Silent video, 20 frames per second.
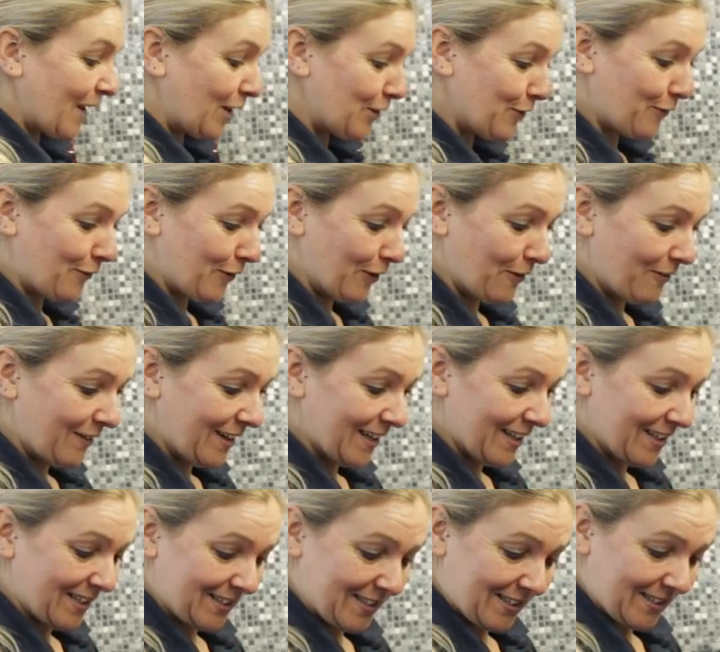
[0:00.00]
a cochlear
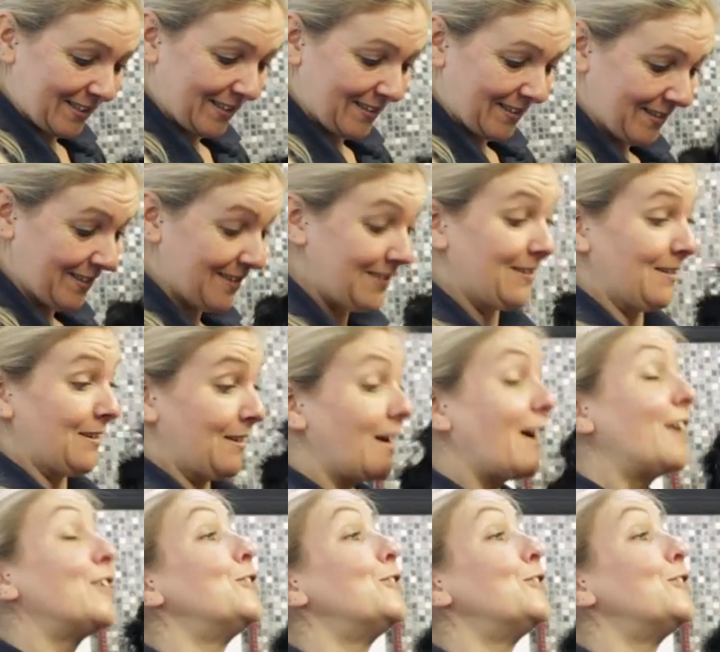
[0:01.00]
implant, it's the